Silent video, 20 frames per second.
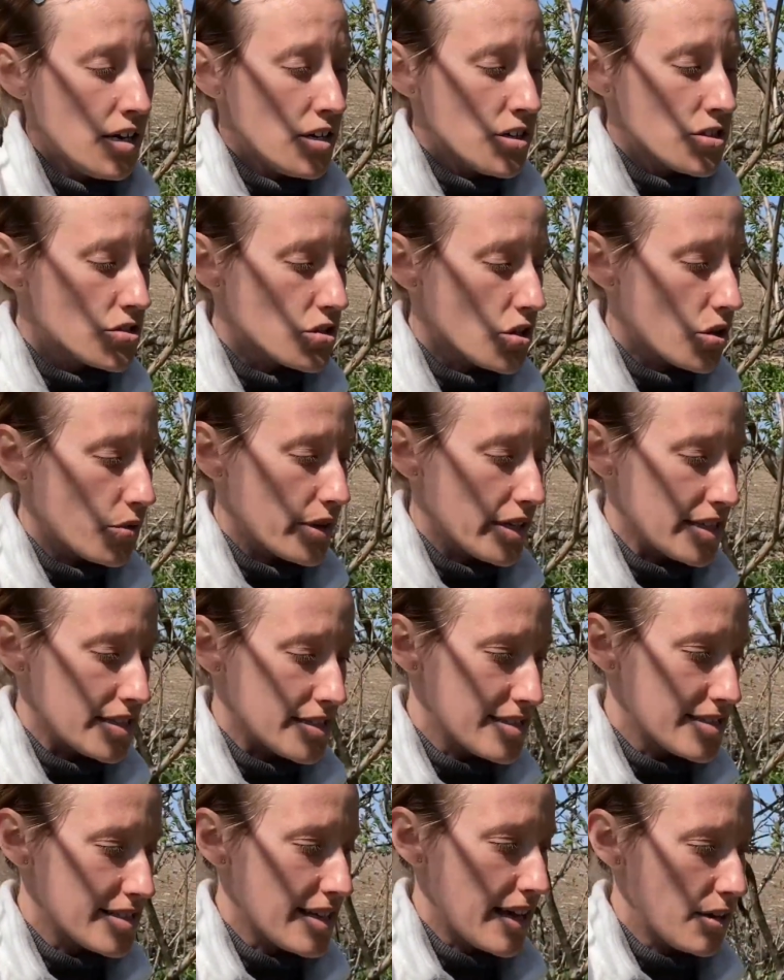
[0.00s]
So
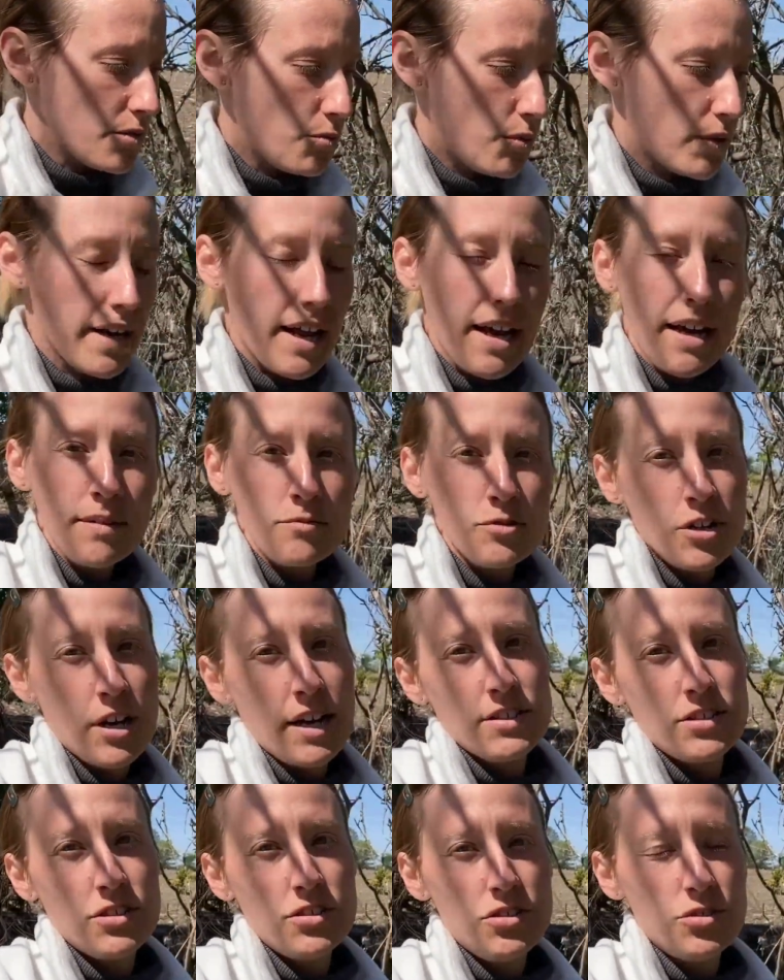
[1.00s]
instead, what I am
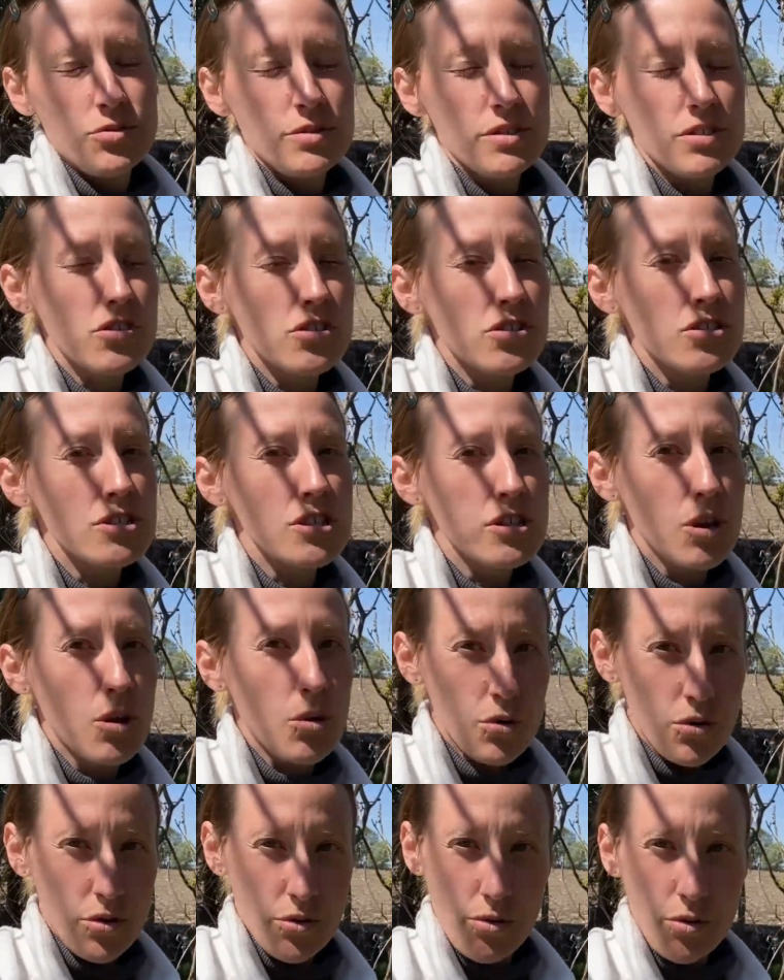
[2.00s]
trying to do is just slow
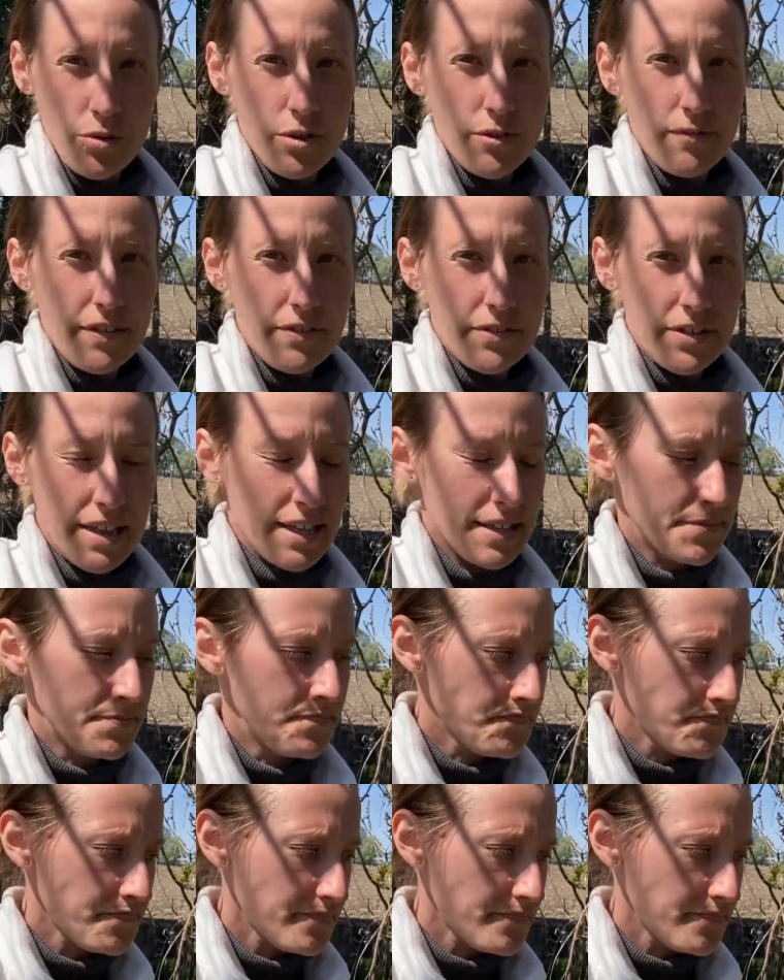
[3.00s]
the growth of everything,